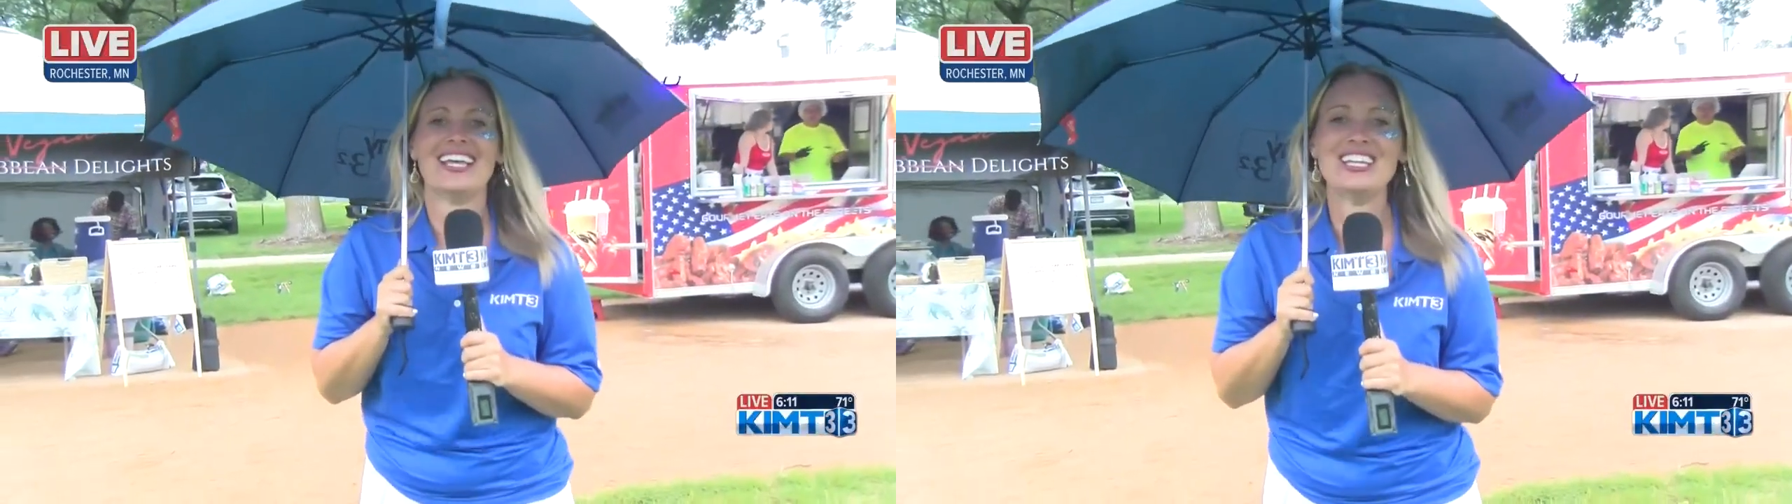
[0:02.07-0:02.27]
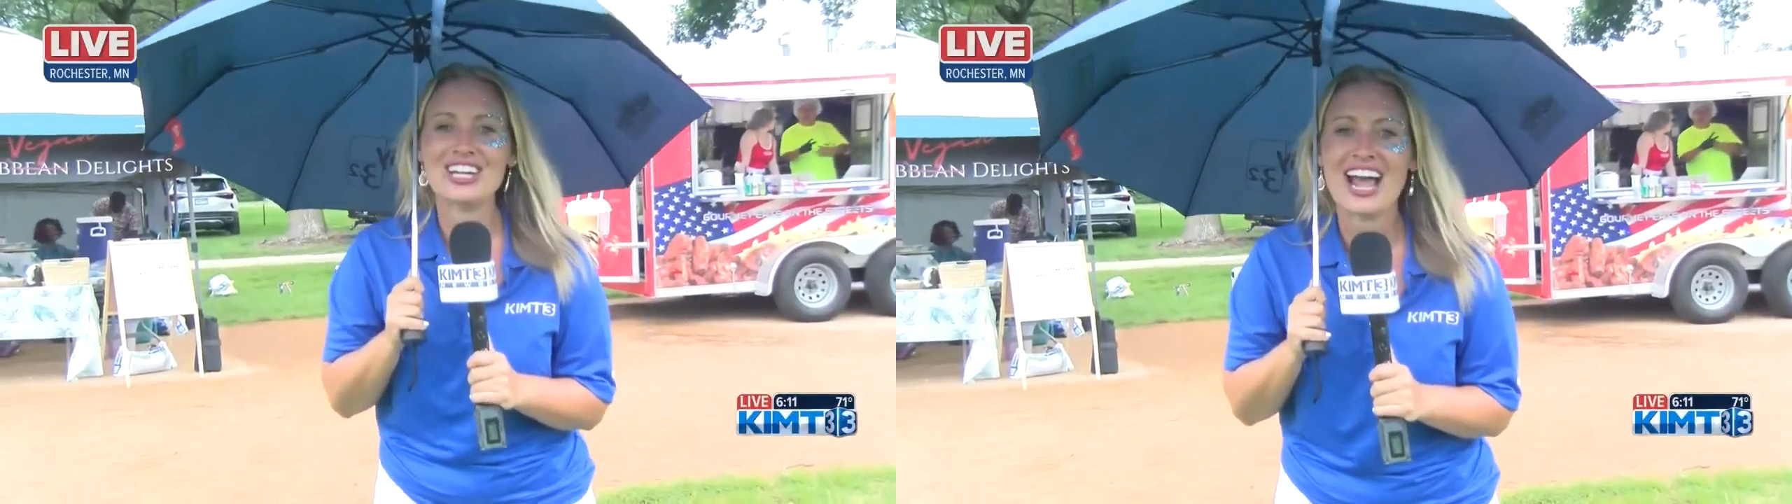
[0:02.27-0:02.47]

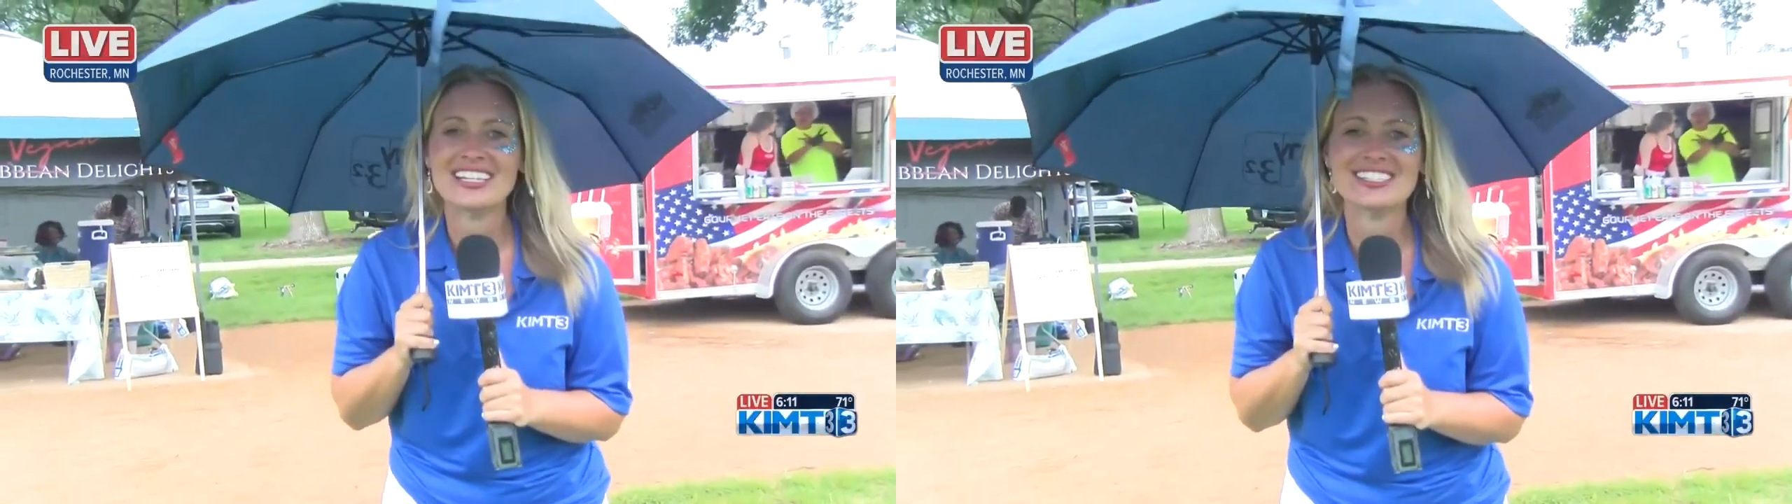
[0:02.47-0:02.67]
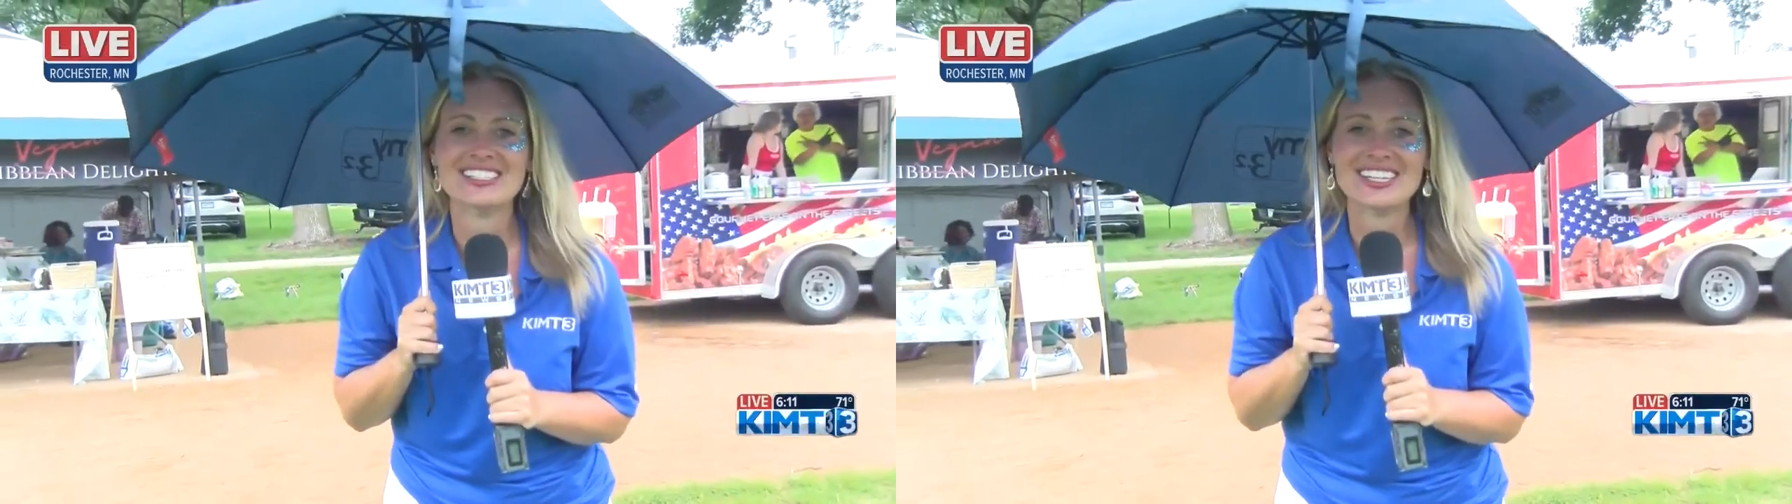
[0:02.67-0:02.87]
here
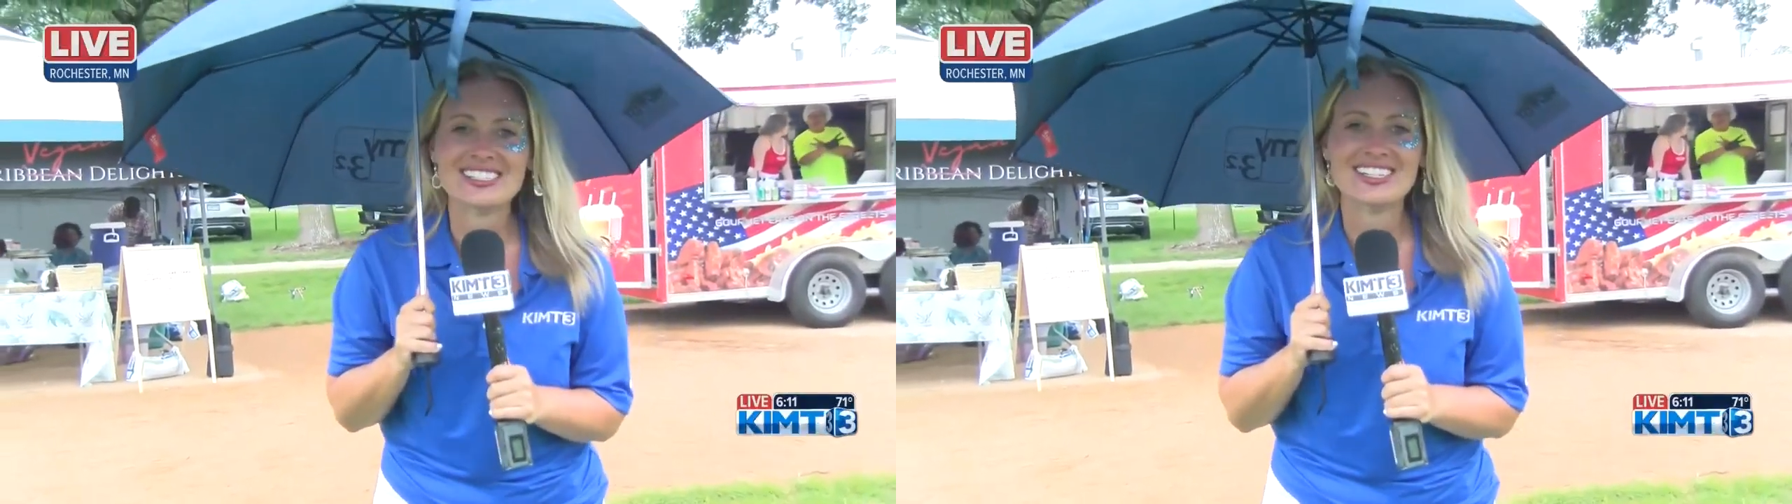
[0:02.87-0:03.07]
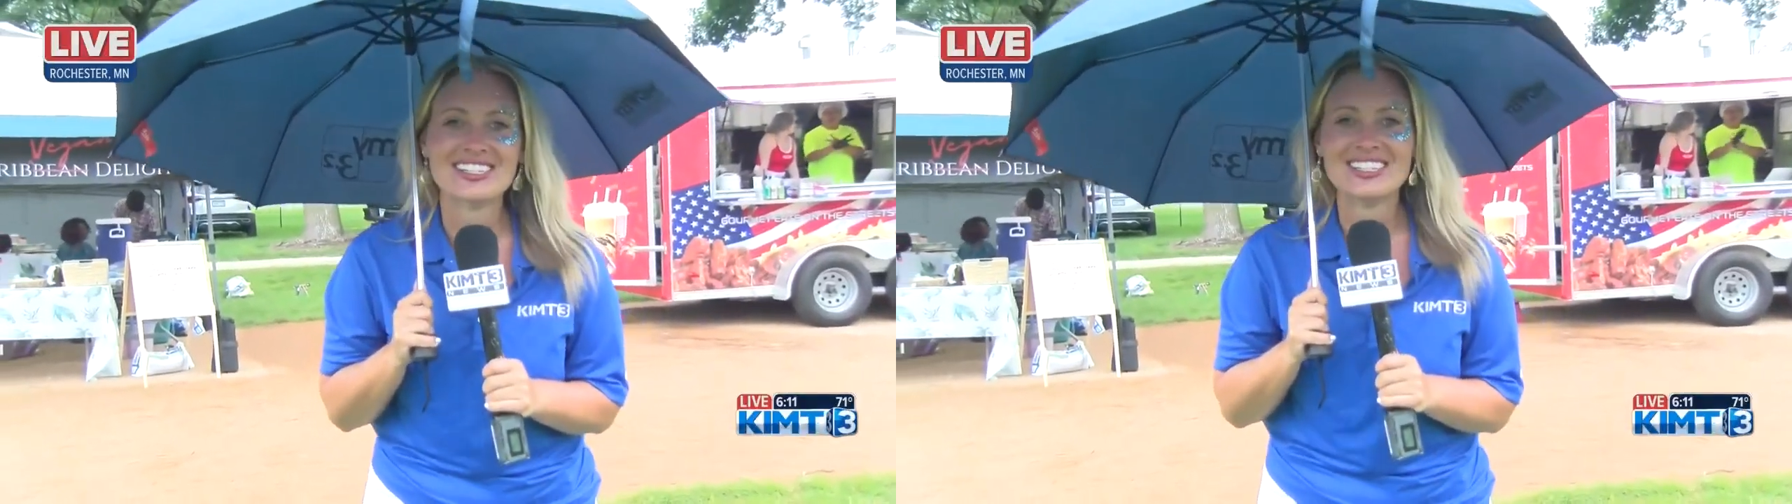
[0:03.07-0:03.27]
at
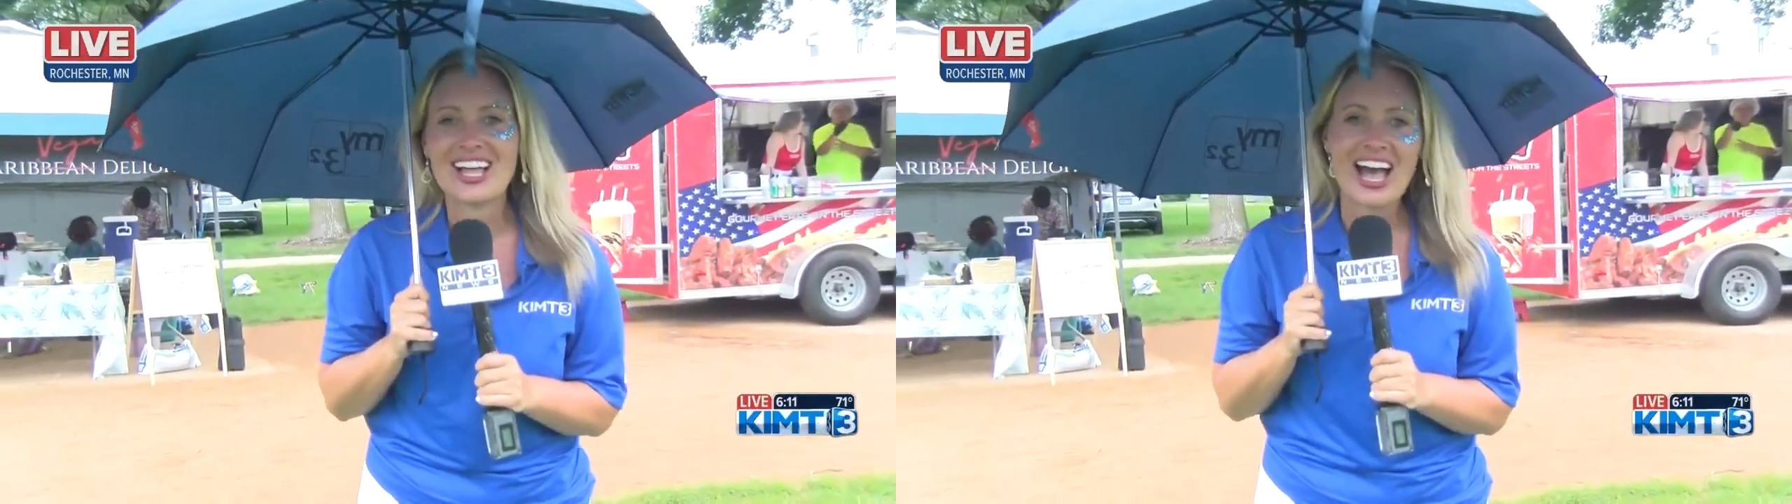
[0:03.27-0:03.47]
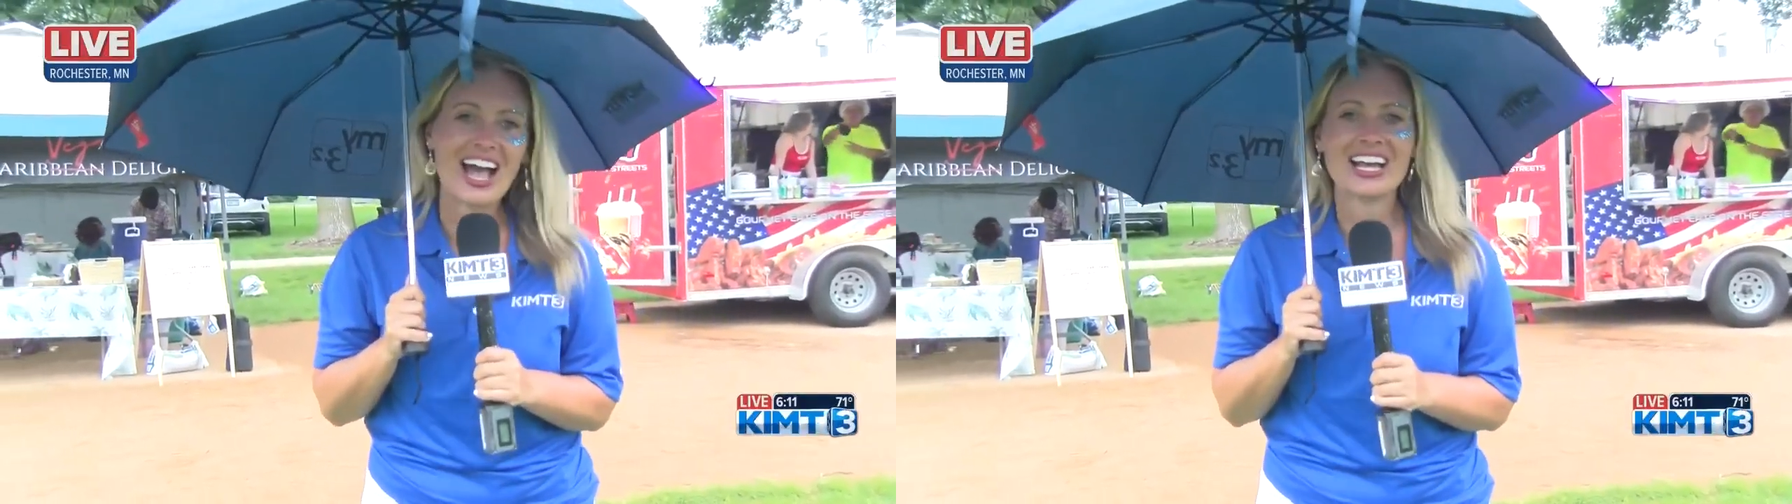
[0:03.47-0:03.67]
6
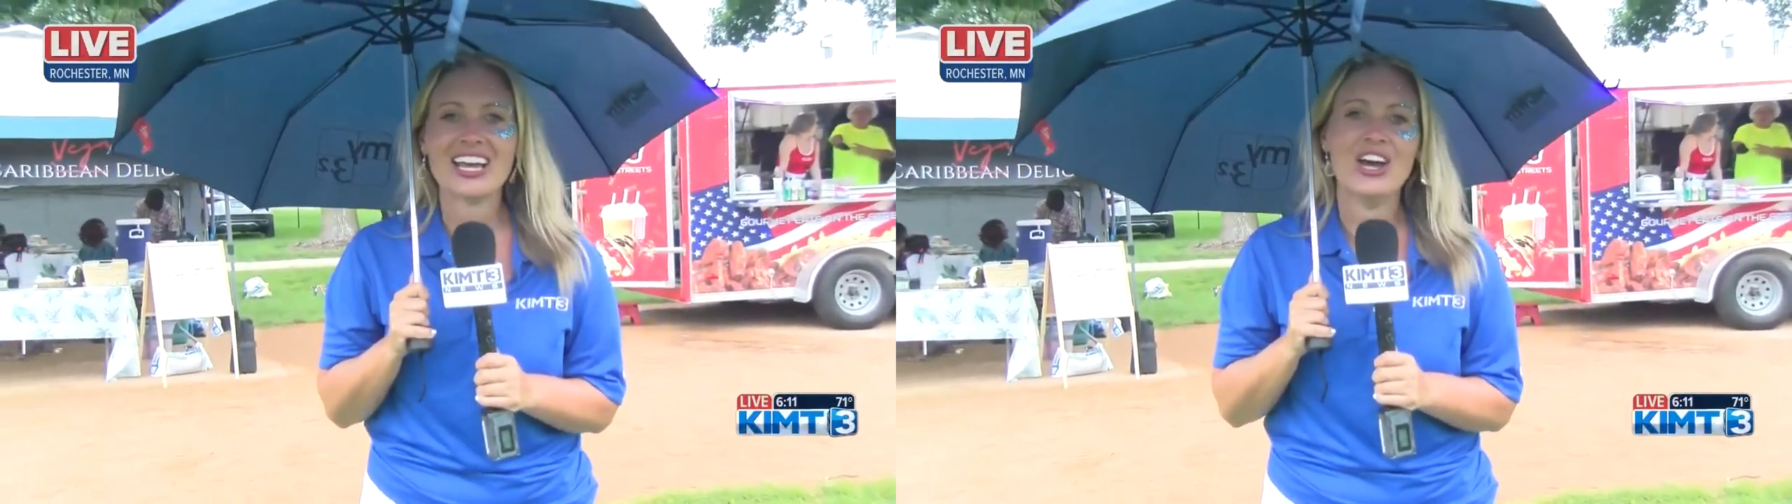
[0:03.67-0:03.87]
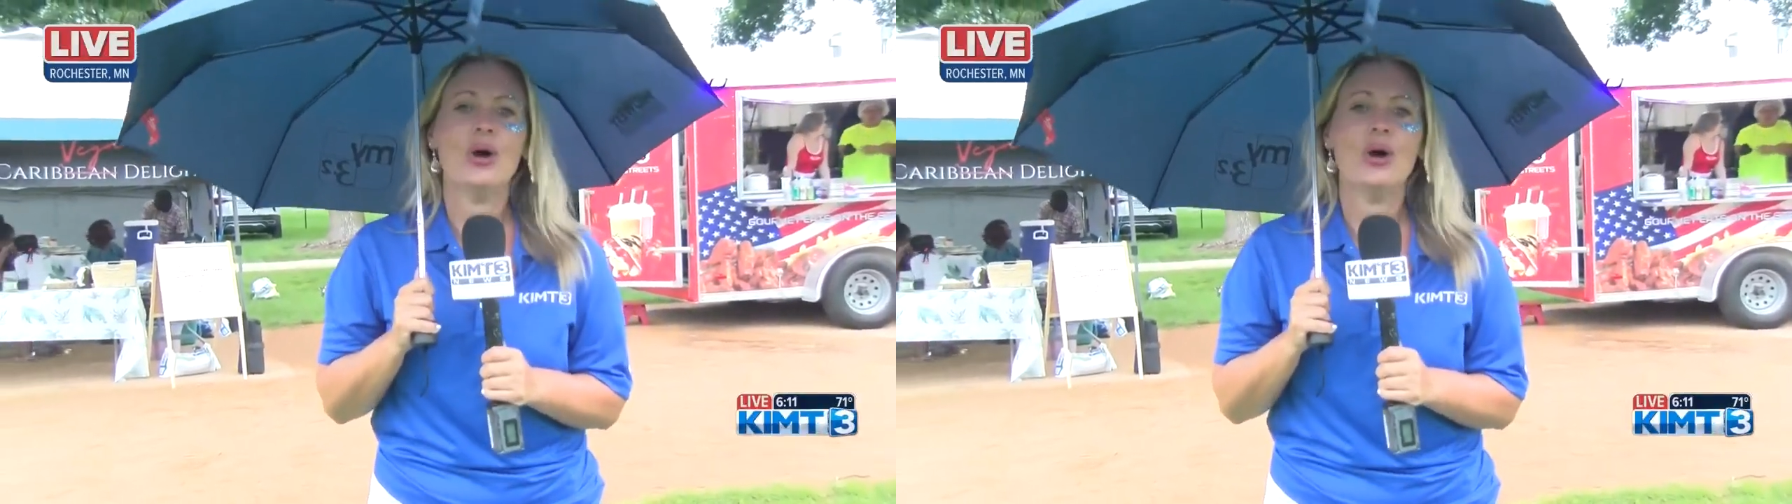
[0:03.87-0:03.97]
o'clock.